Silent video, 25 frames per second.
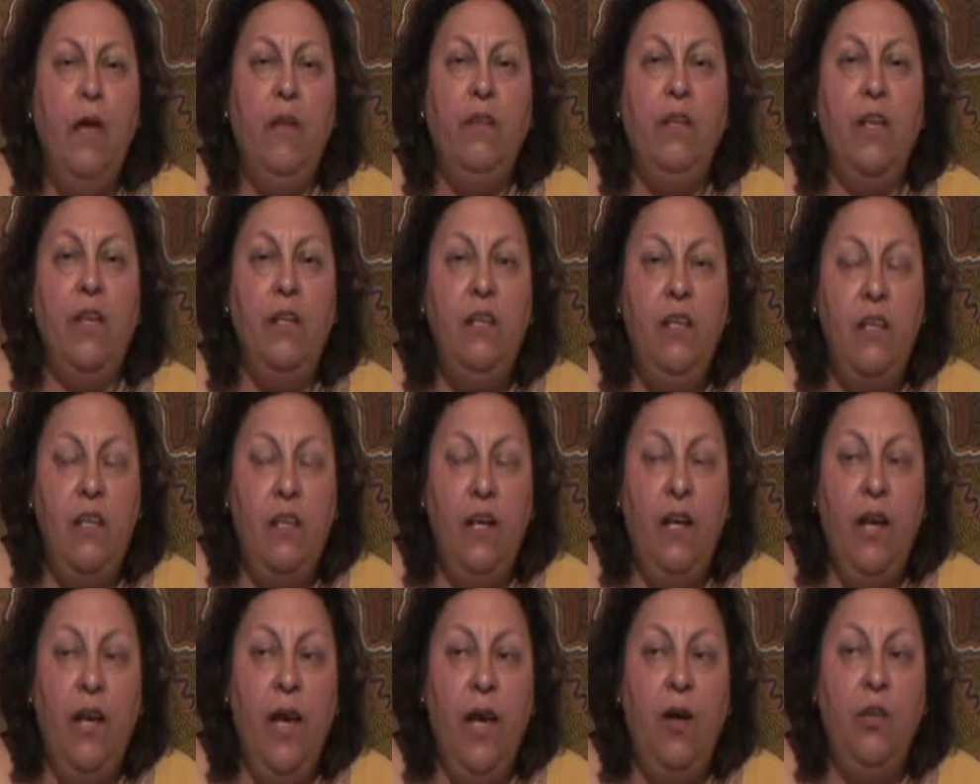They did
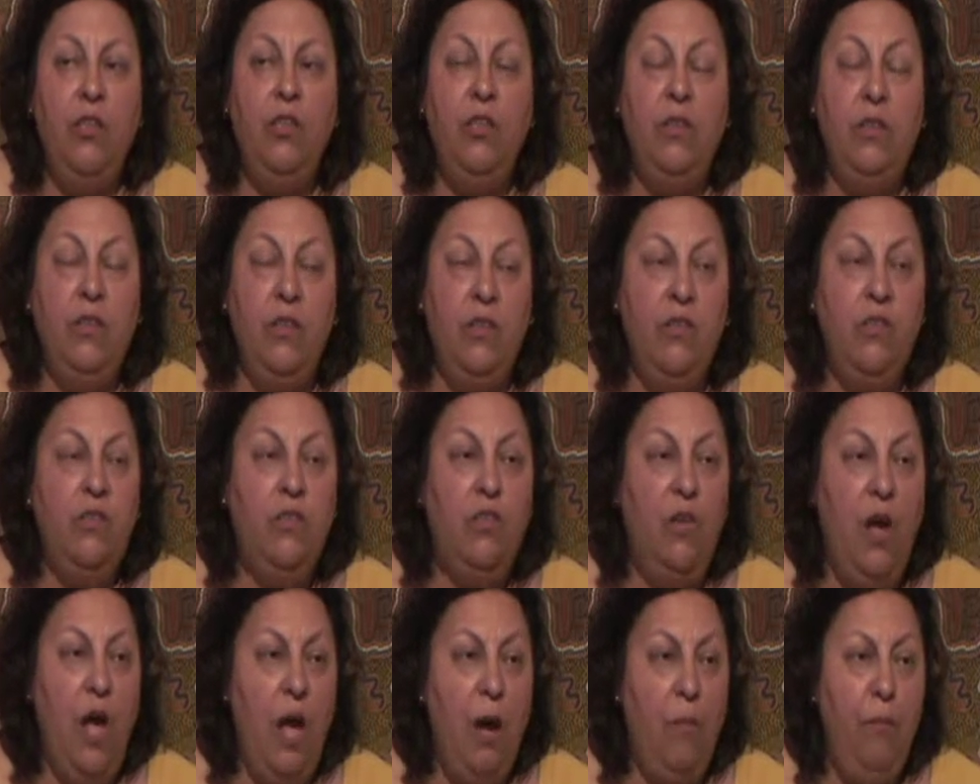allow this
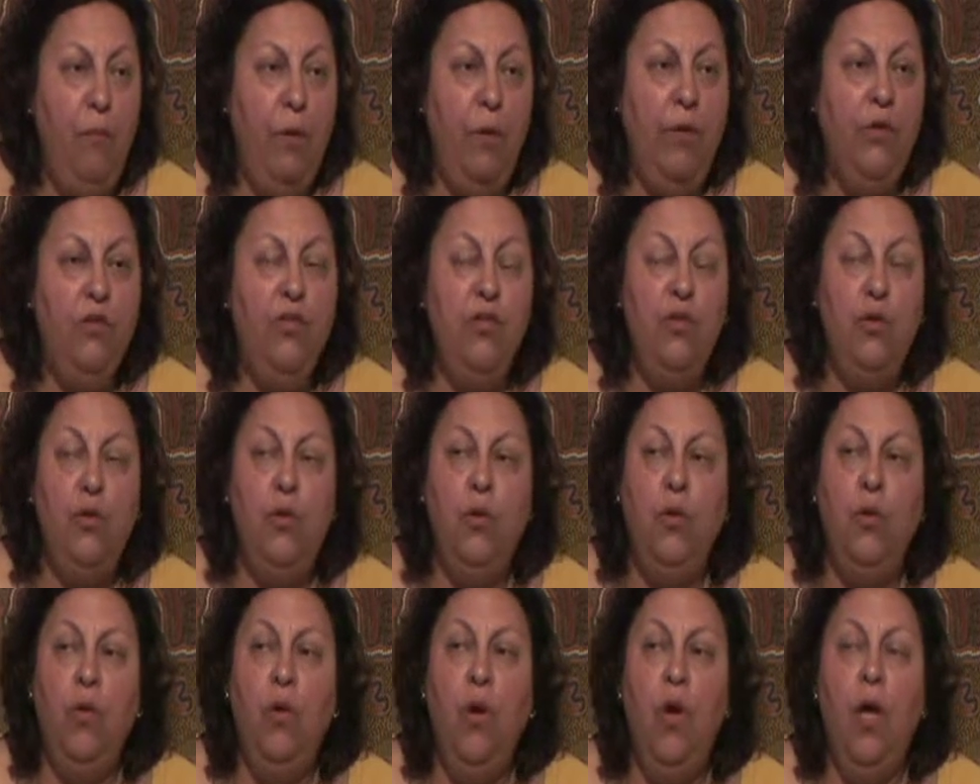to happen
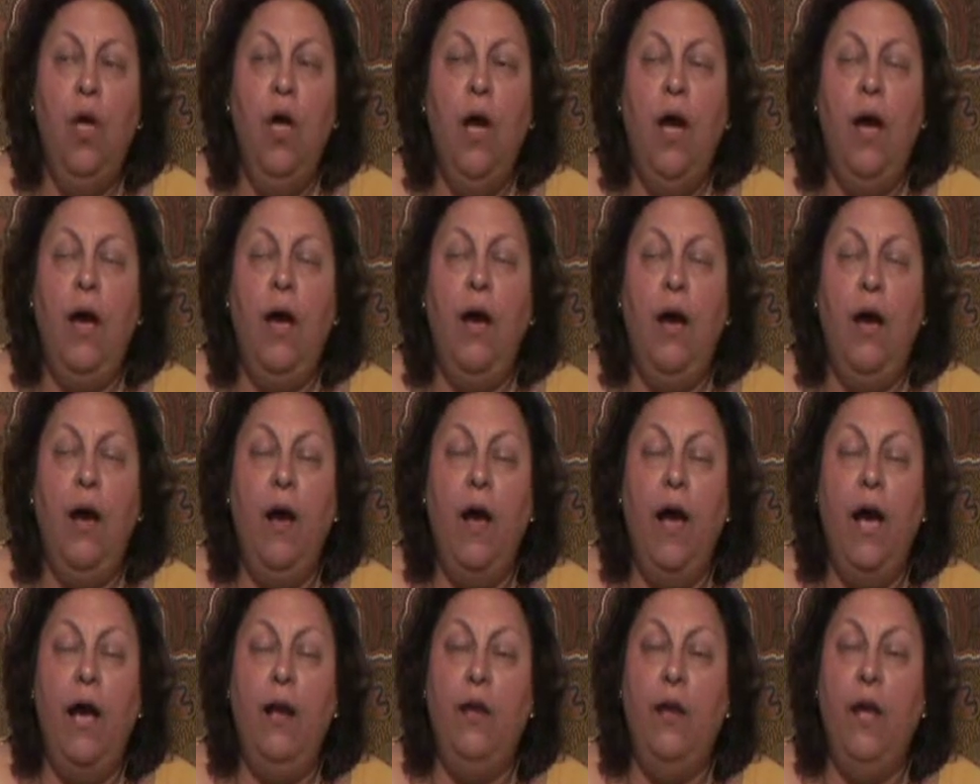to
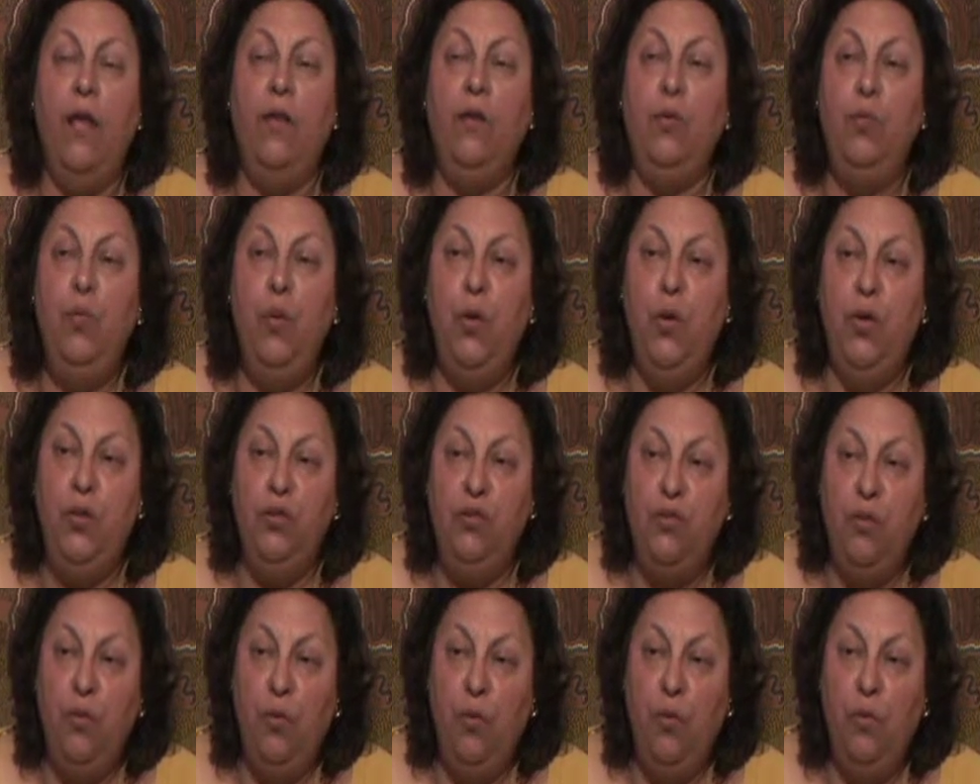another
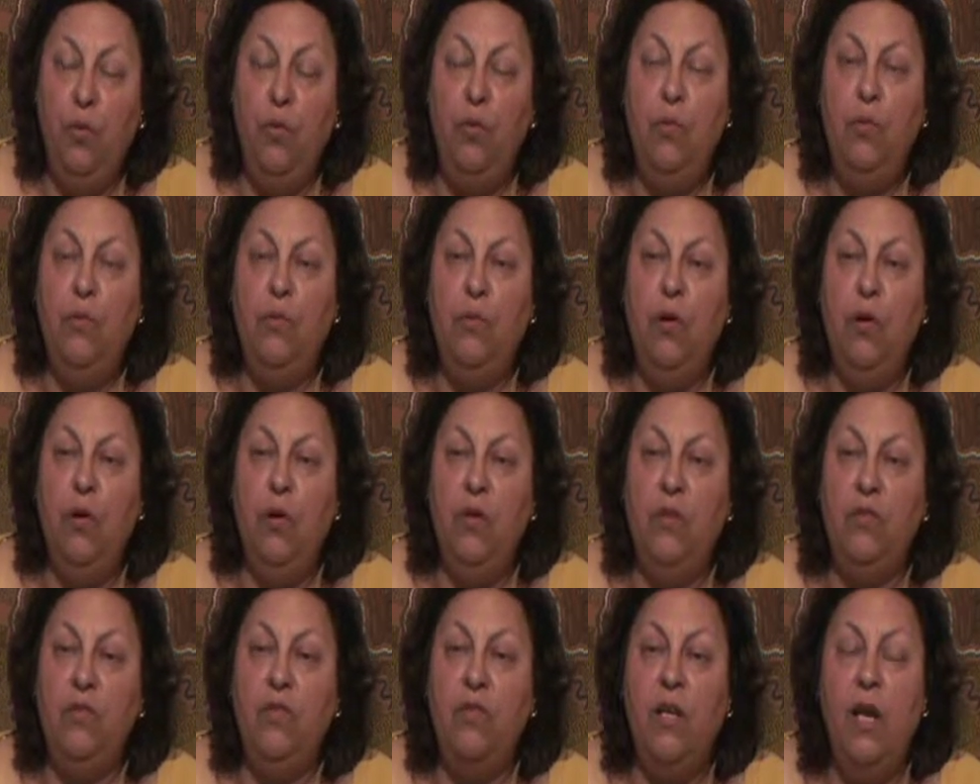person who
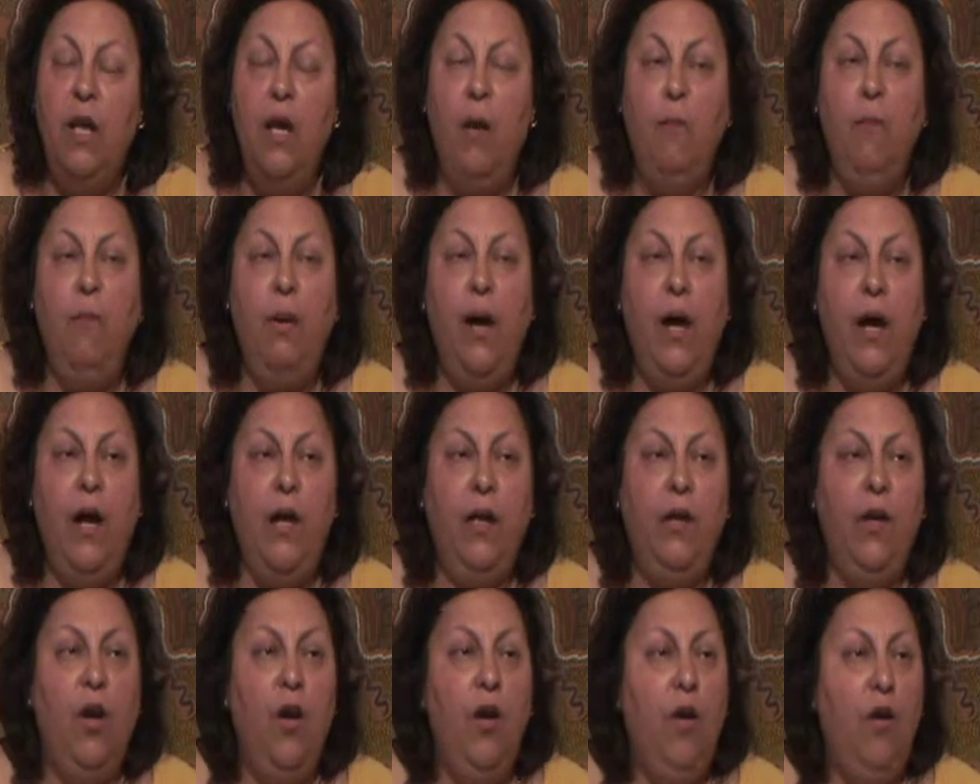was
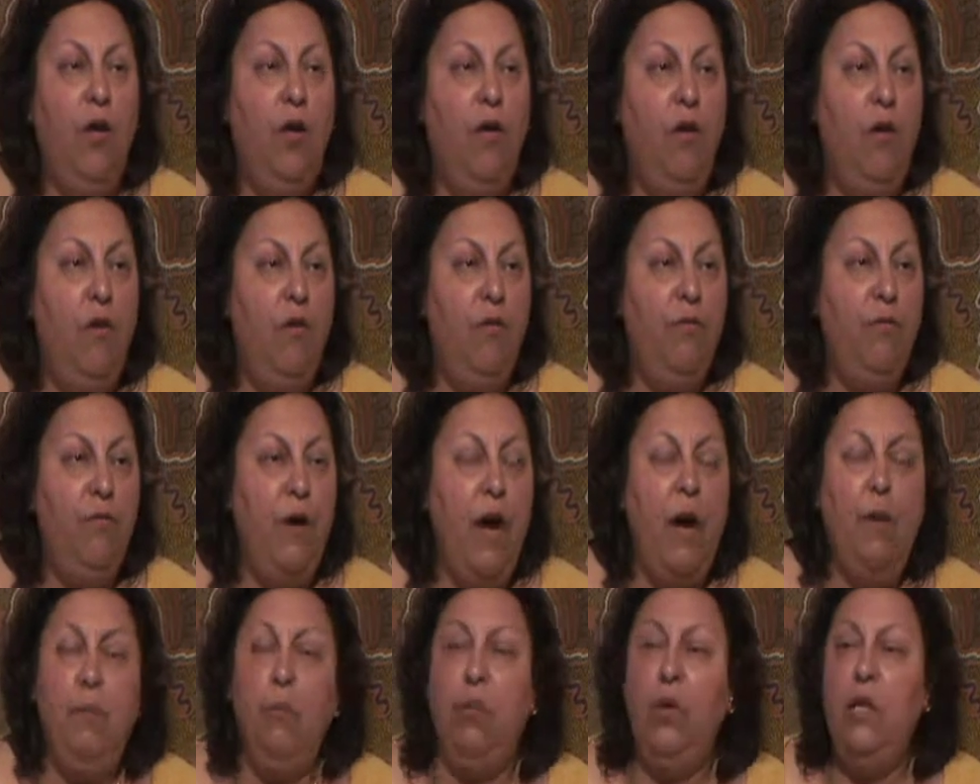part of
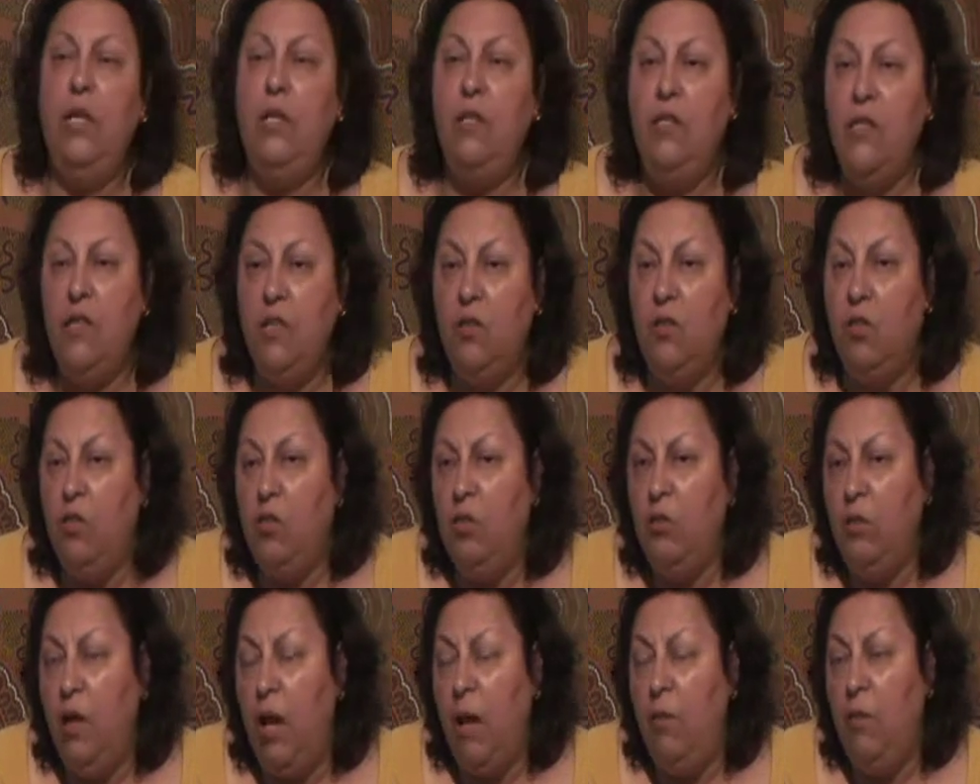a
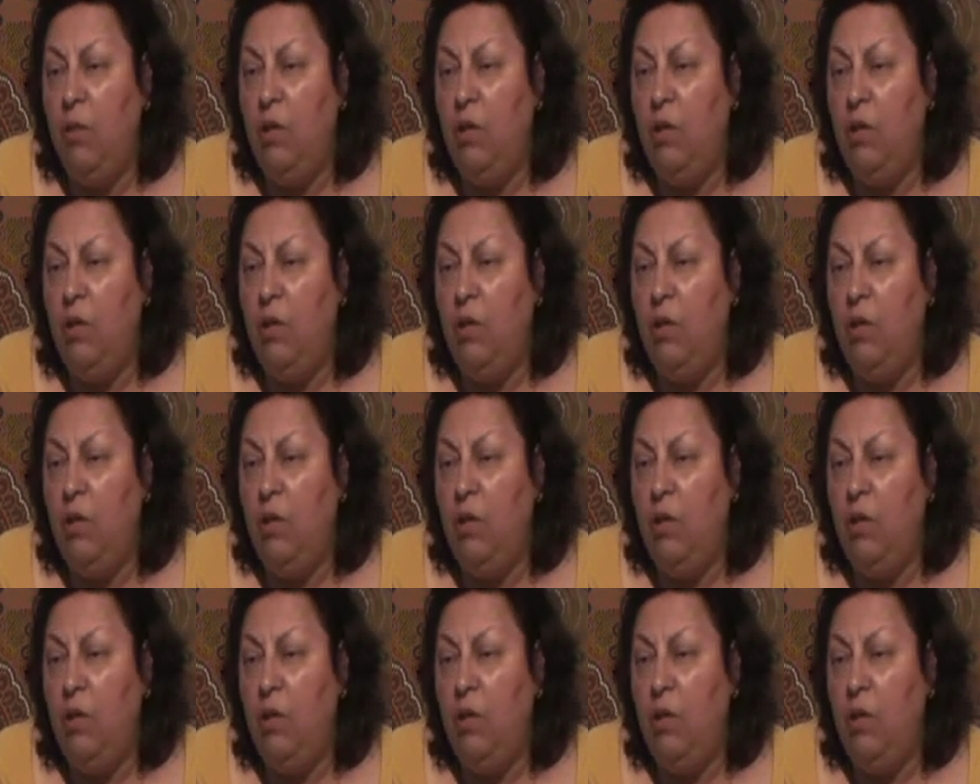political